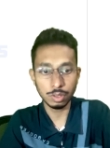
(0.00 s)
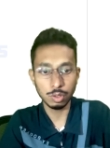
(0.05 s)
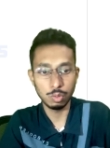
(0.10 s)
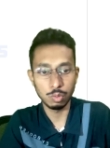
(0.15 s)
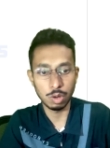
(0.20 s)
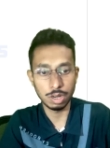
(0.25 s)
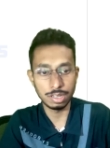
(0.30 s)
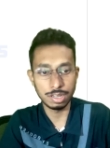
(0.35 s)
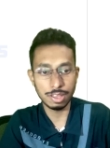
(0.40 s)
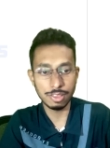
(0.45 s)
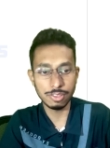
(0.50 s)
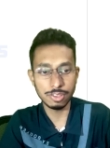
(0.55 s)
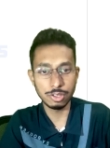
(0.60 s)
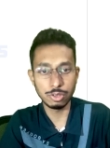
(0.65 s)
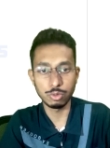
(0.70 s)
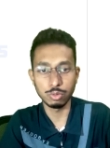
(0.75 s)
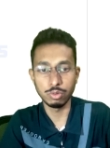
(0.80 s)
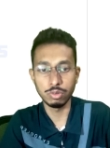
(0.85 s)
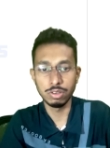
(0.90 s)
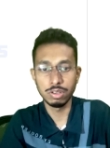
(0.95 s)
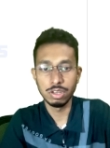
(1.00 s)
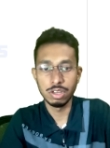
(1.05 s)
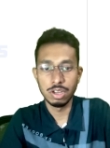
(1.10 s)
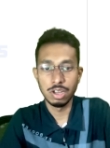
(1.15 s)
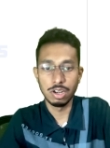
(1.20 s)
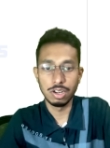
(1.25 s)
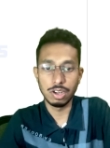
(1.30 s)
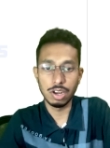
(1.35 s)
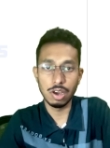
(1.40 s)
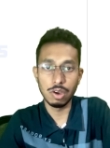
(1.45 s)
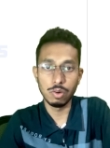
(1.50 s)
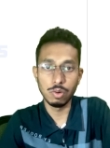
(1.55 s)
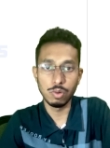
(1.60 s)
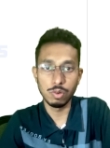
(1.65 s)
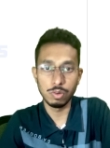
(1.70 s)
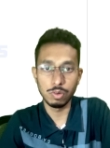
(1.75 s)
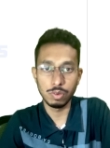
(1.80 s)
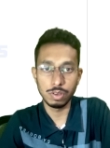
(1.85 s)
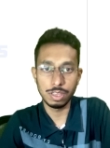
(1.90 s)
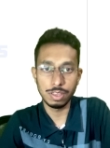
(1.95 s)
What does it do?
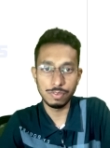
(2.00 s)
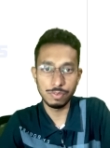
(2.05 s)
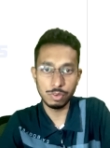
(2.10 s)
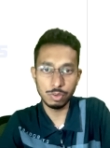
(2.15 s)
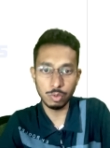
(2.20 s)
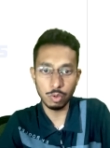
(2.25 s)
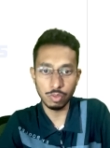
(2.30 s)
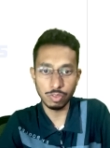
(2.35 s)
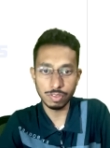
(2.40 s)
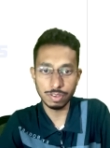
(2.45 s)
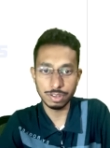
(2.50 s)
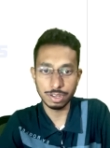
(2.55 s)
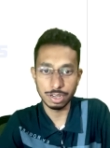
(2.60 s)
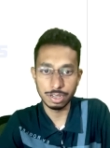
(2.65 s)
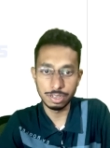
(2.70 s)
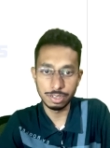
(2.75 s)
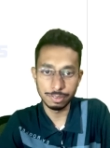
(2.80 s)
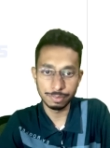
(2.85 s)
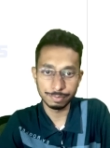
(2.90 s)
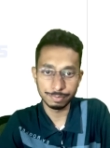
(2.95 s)
Now if you consider